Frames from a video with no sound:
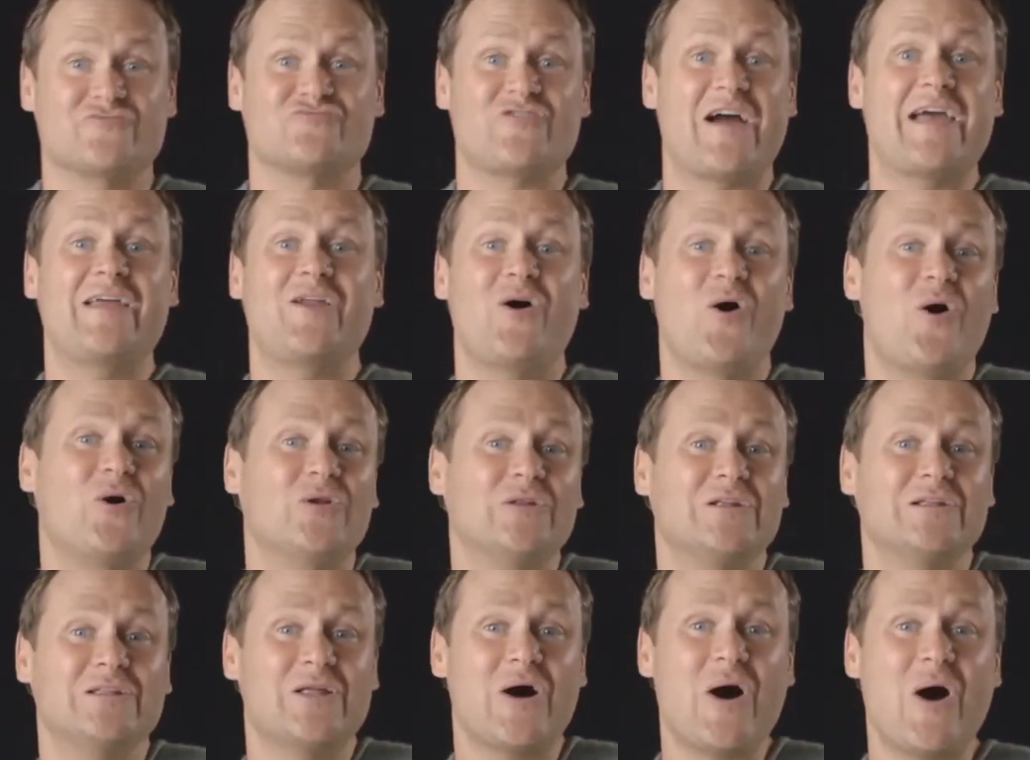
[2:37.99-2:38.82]
right
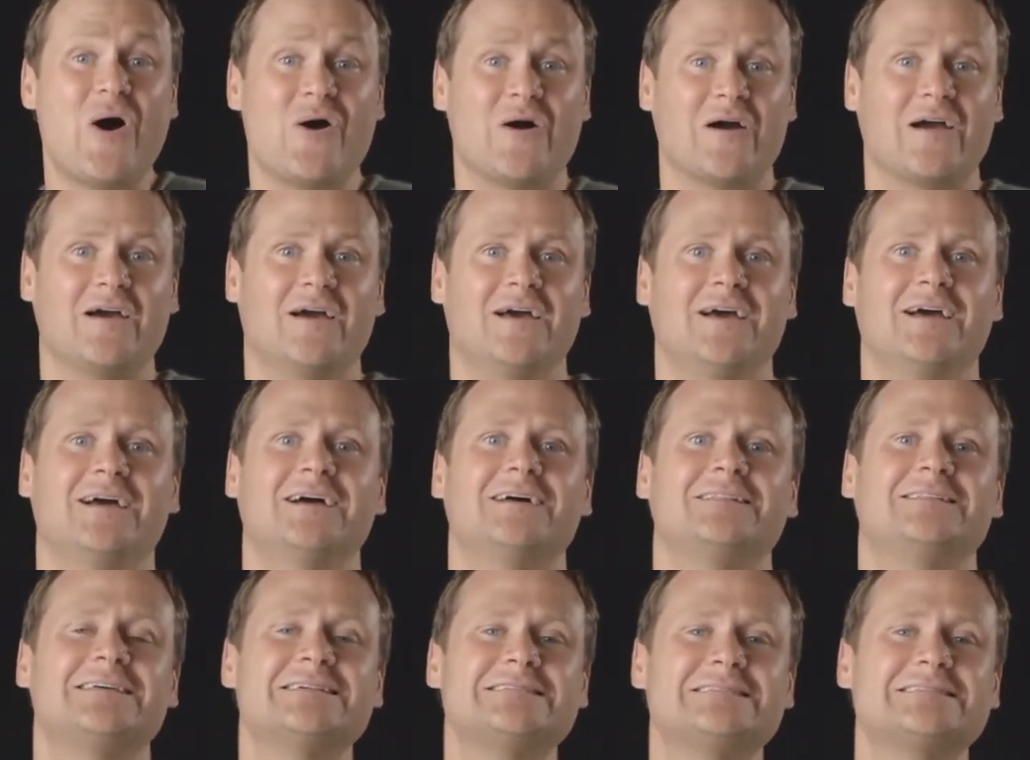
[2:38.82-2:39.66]
all along.
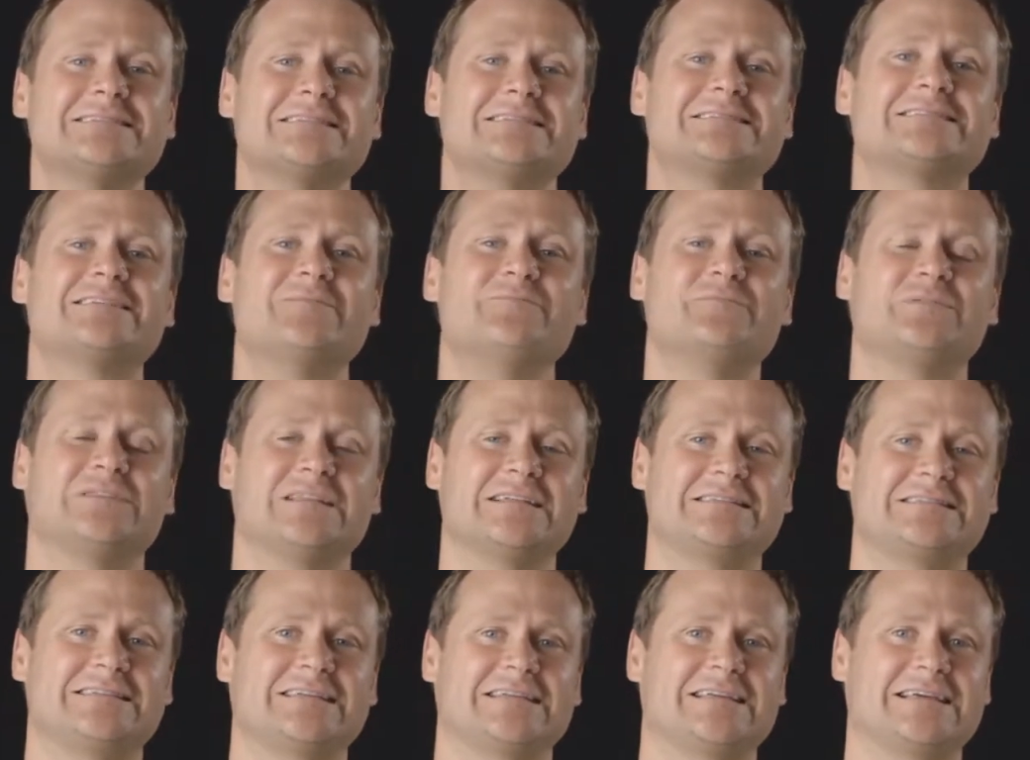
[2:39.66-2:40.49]
This is a
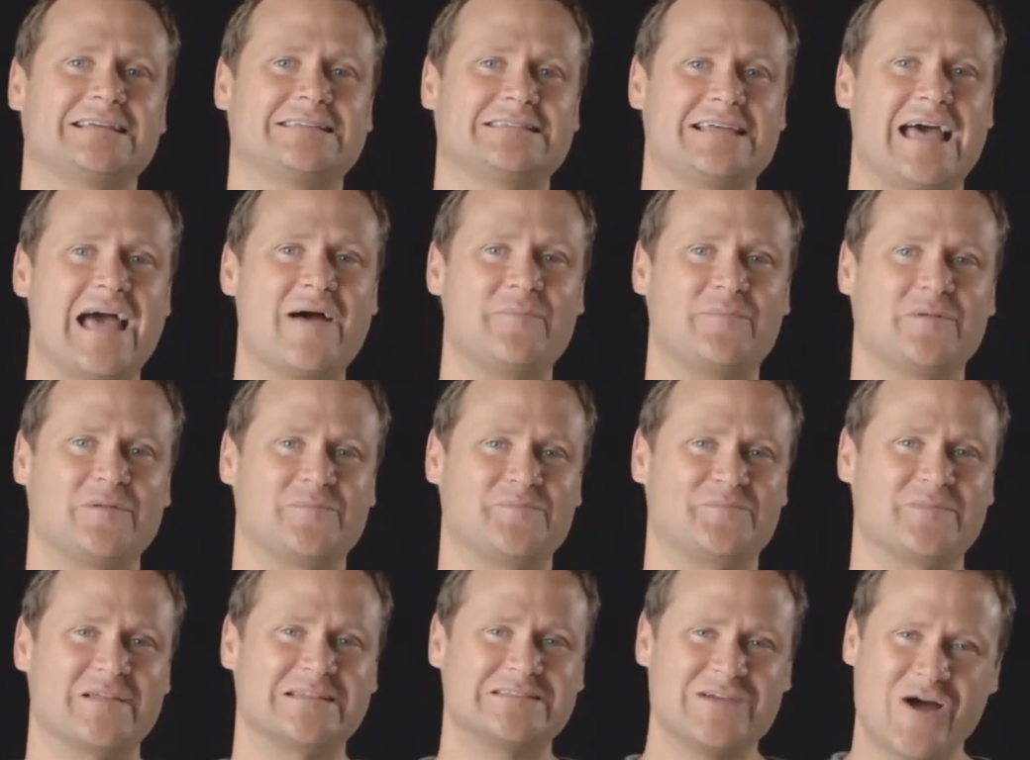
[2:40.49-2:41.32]
simplistic example.
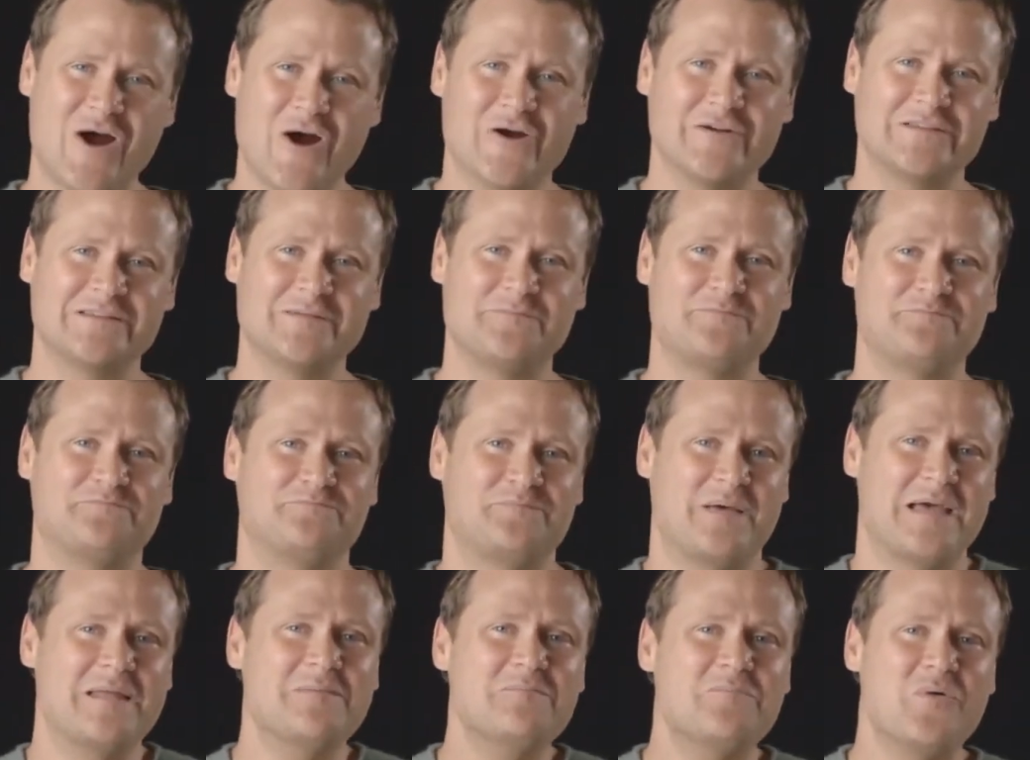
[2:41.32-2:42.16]
It's hard to
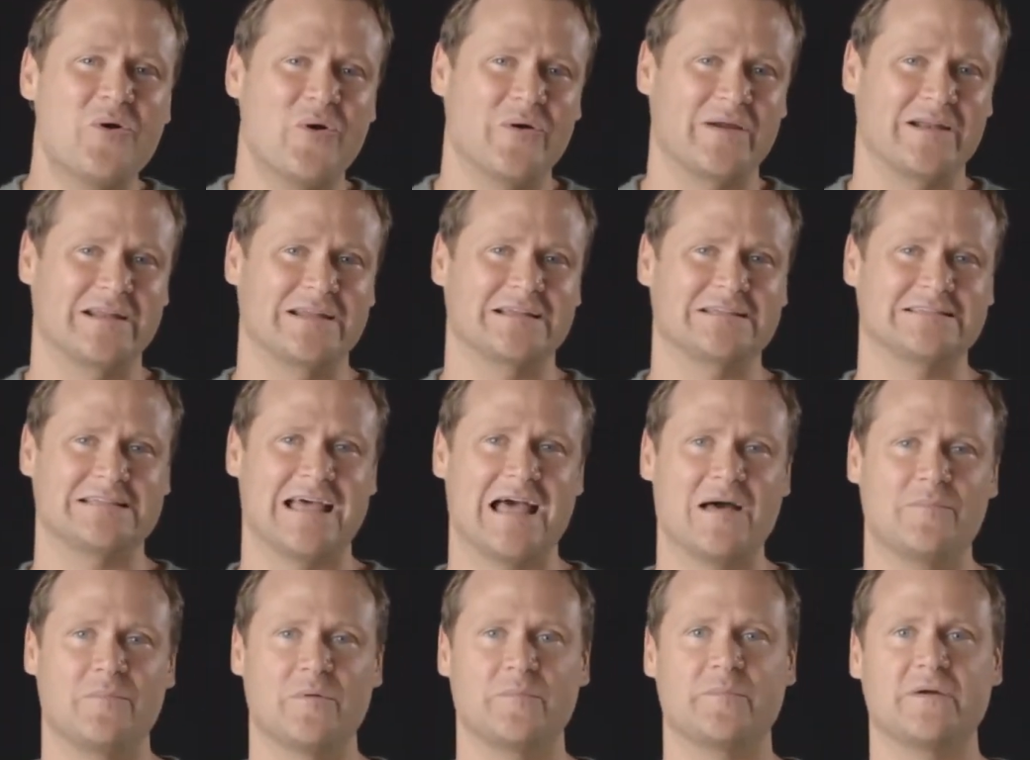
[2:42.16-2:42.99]
pinpoint an
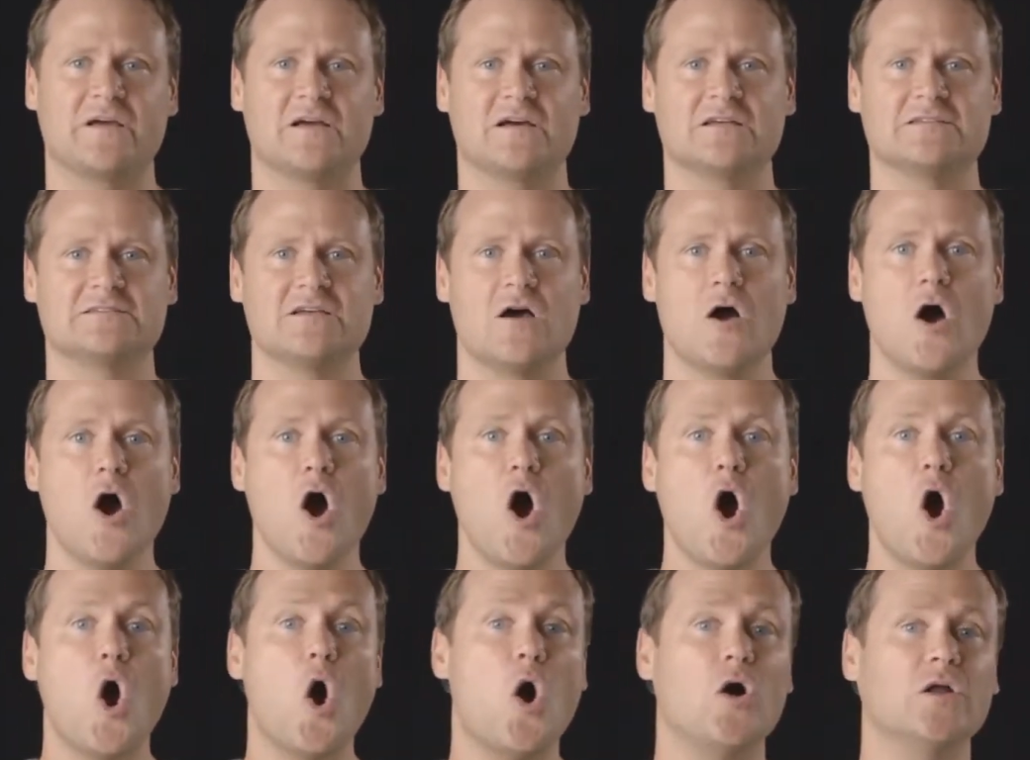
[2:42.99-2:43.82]
example because
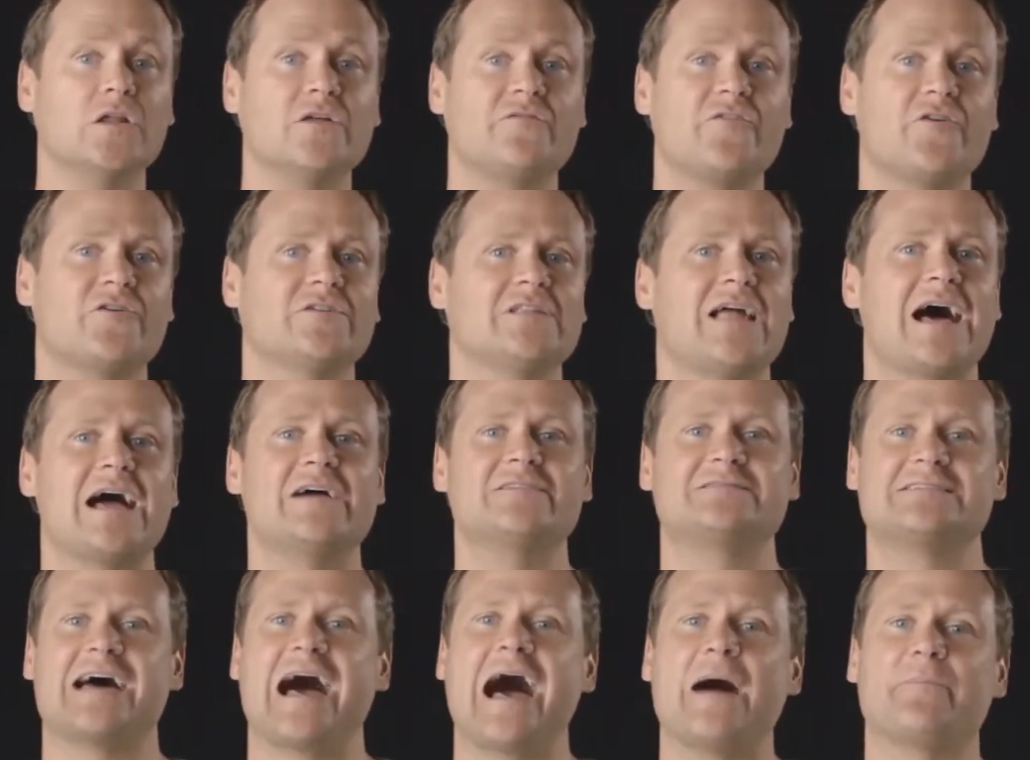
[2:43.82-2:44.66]
all of our
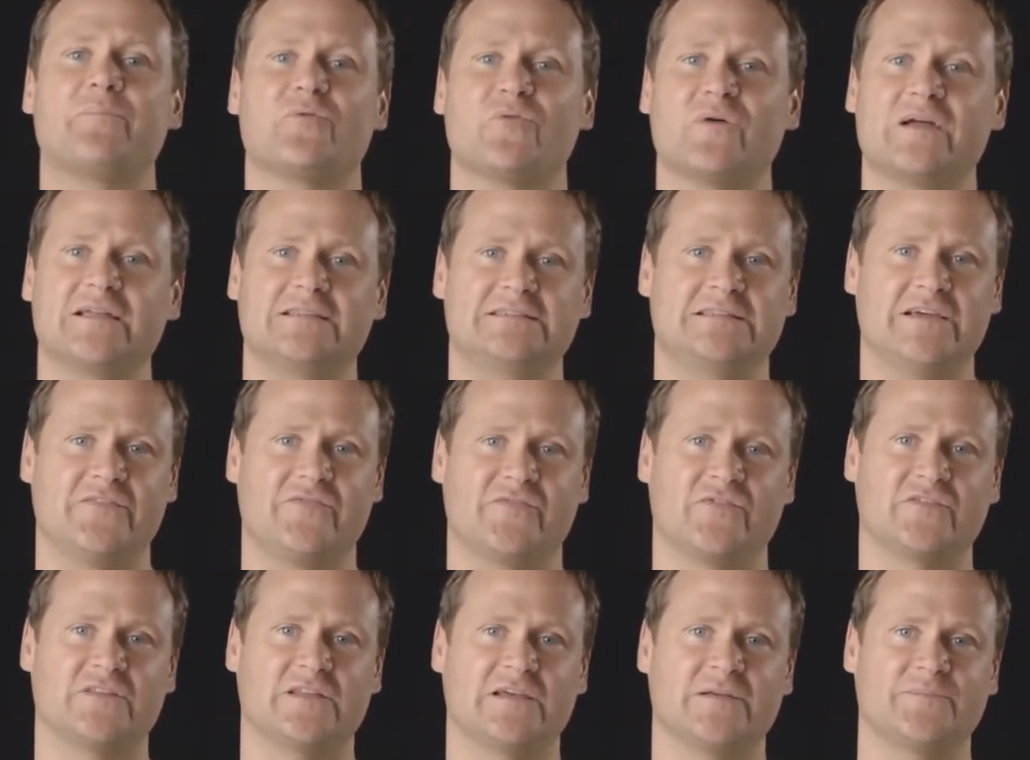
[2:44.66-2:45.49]
lives operate
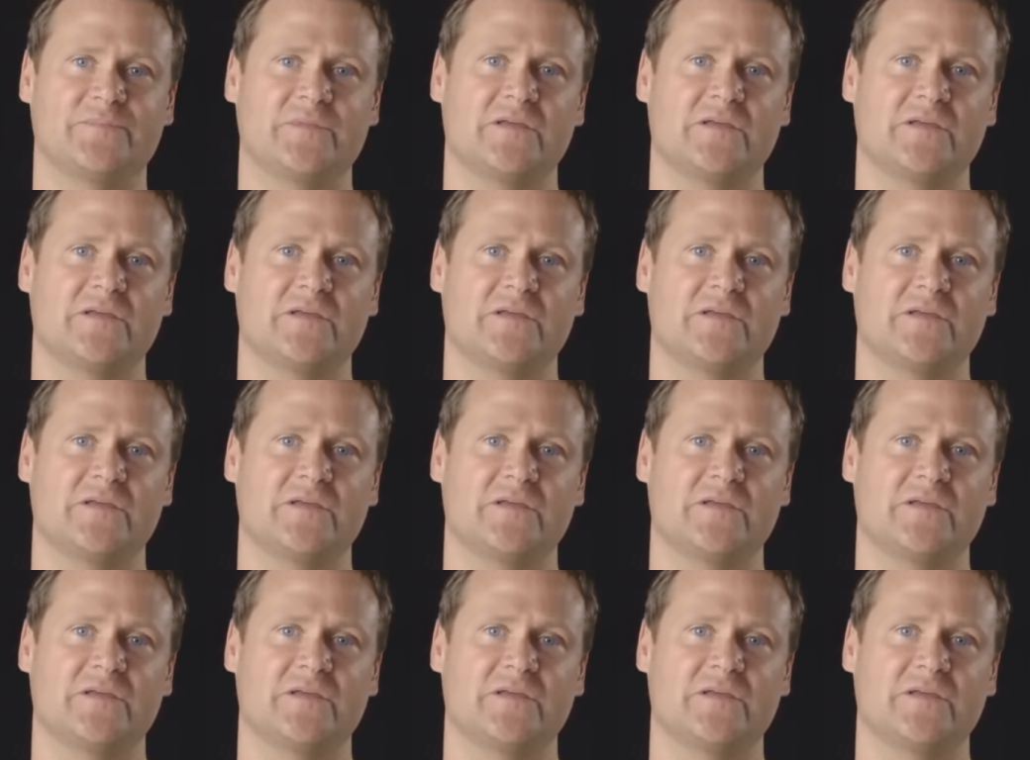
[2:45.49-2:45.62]
differently.